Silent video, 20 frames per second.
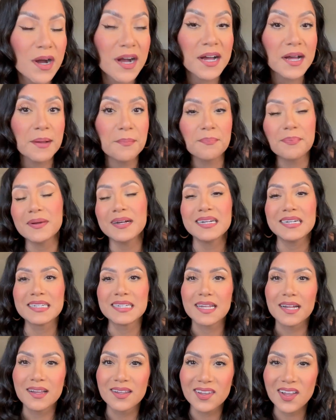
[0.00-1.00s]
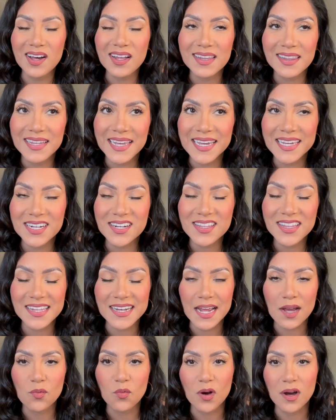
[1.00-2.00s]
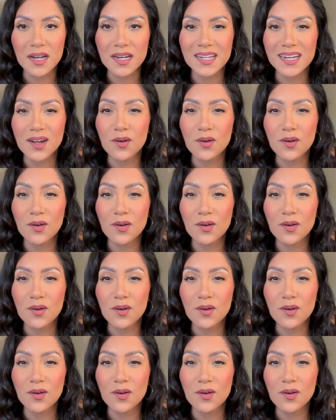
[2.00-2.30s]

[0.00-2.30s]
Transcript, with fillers: up a lot later than I wanted.